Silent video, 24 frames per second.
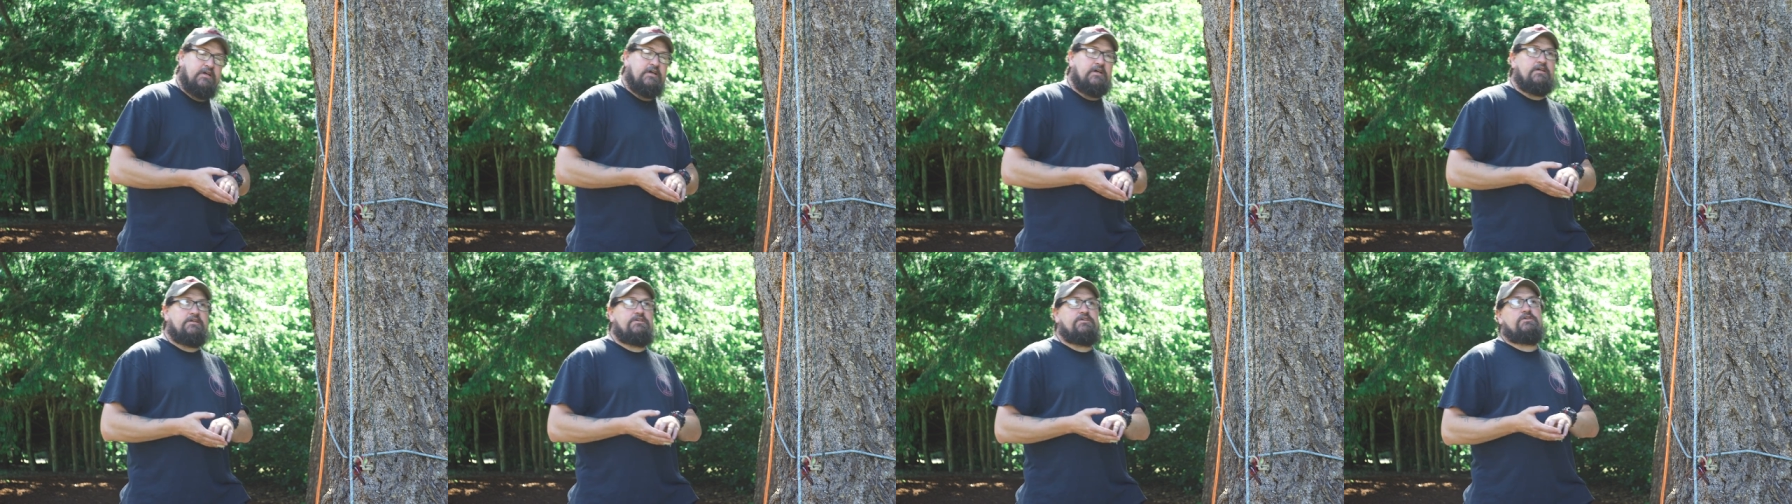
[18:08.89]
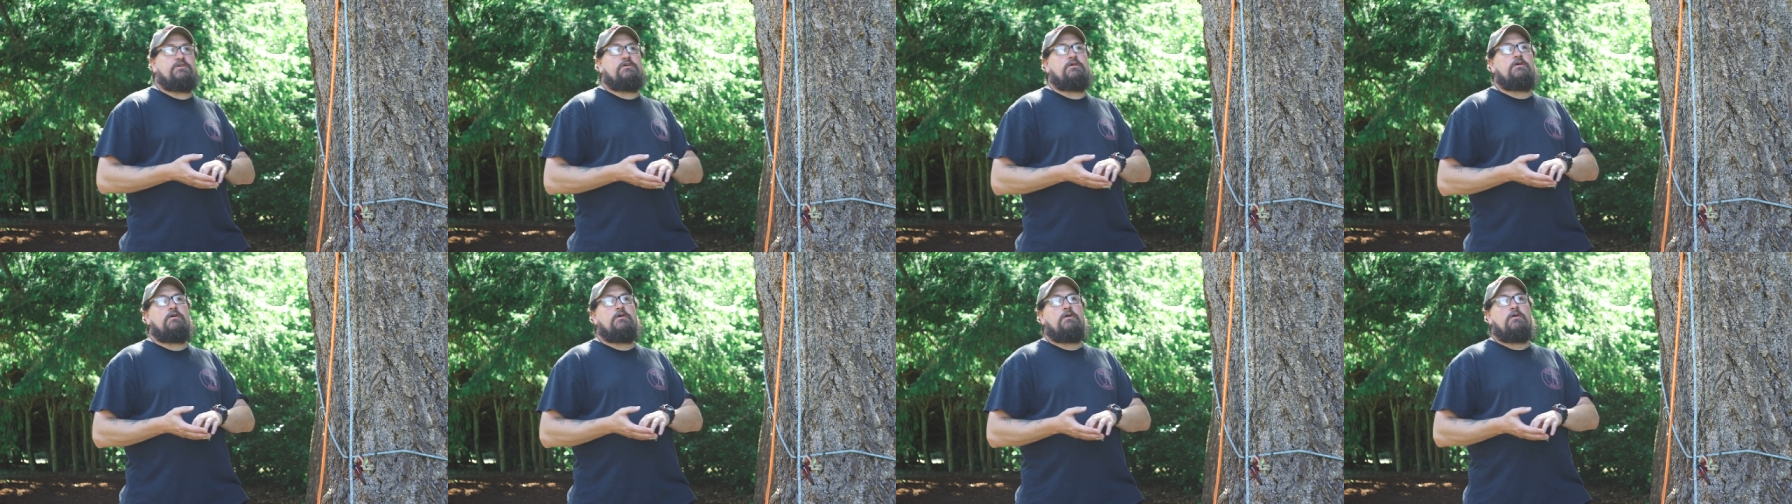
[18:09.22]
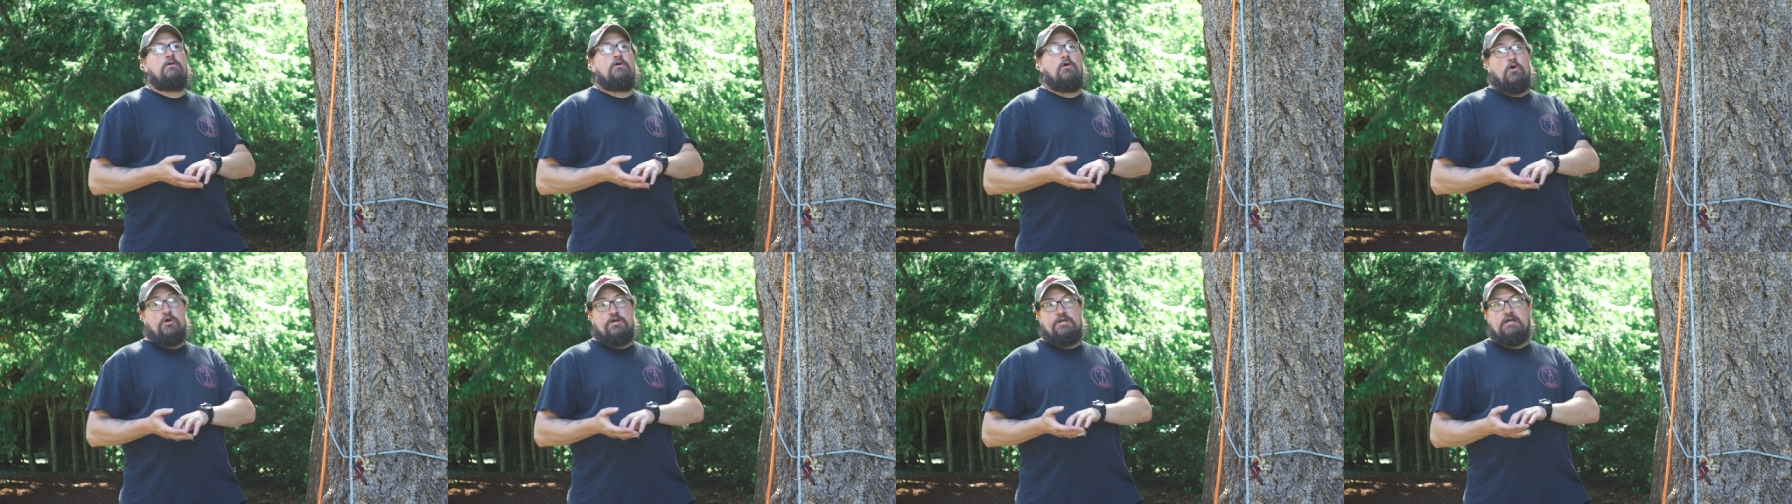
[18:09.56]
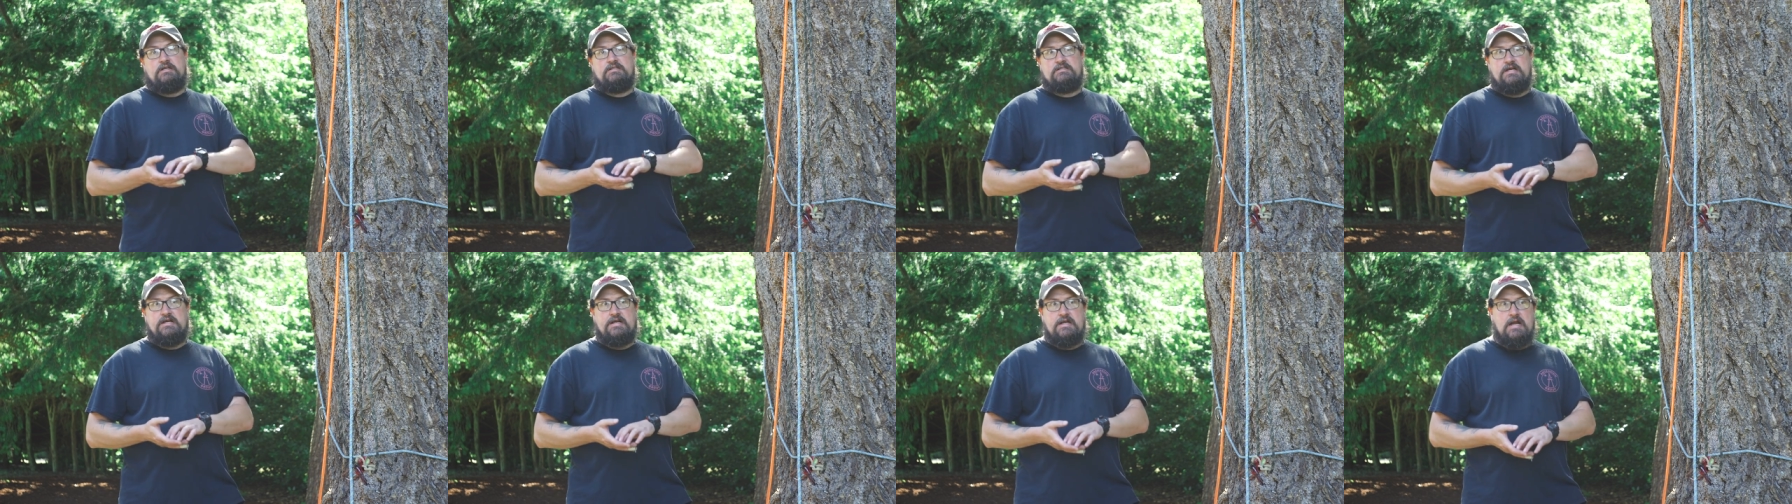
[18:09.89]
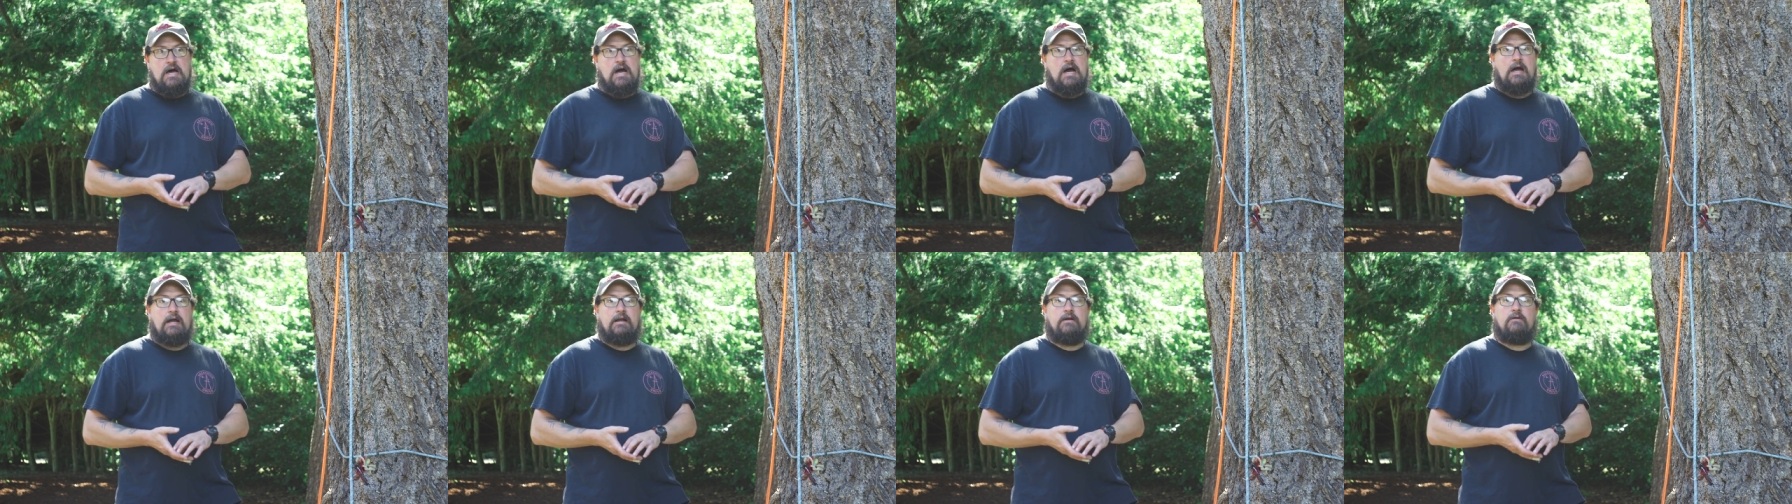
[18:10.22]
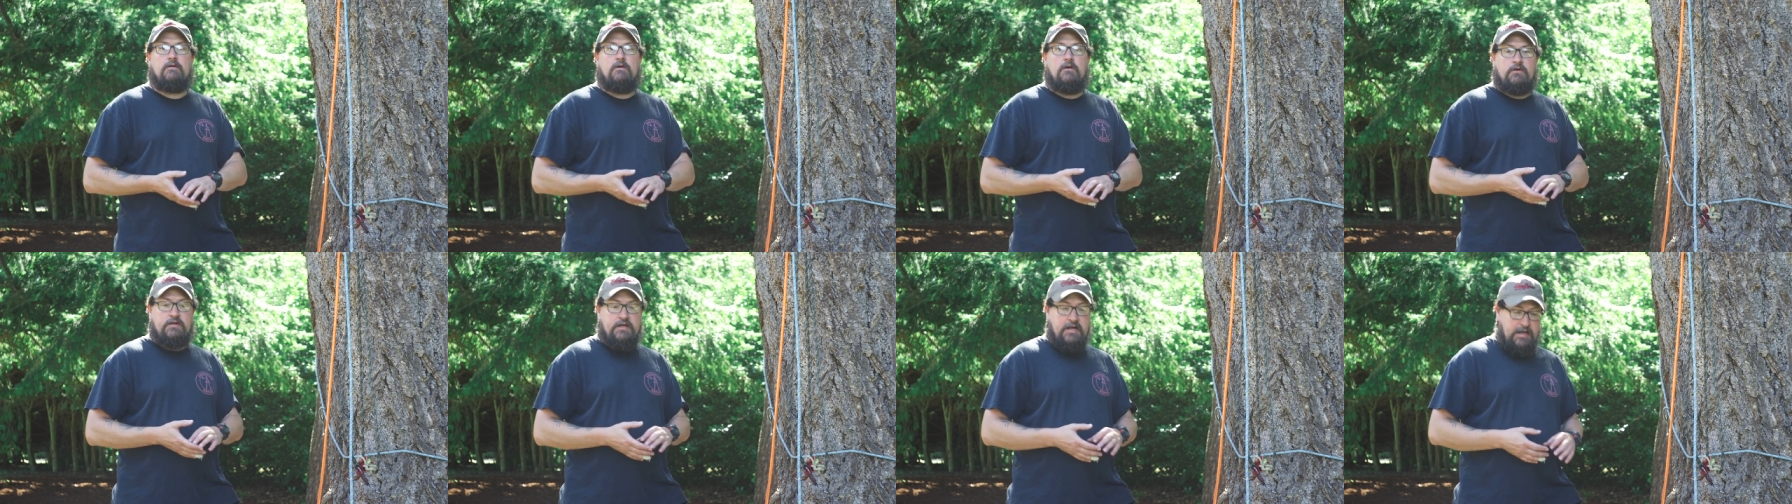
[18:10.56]
hitch or does it not?
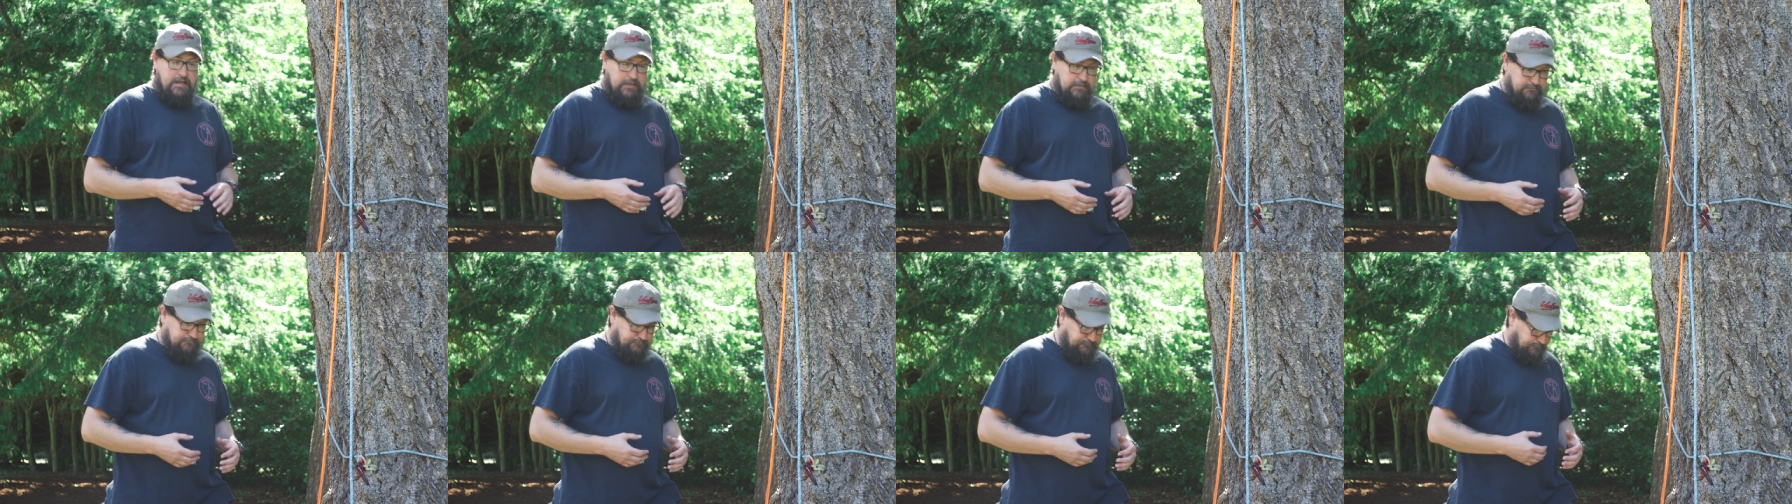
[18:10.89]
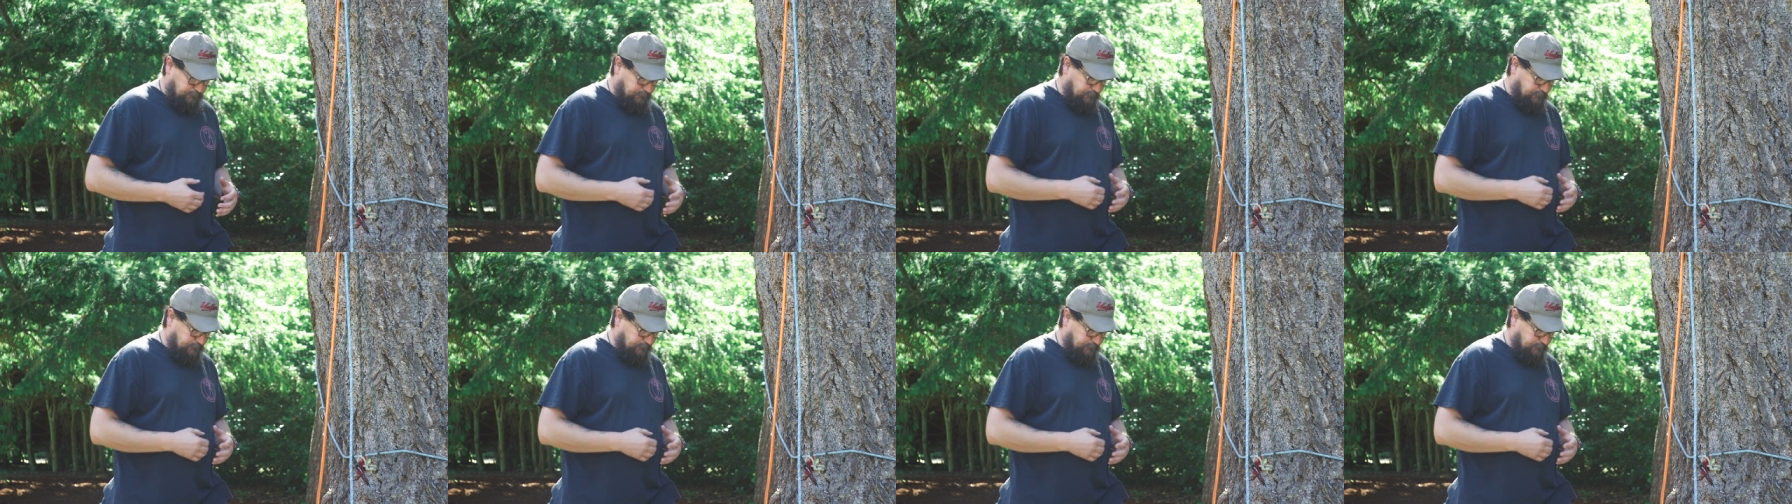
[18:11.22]
Okay.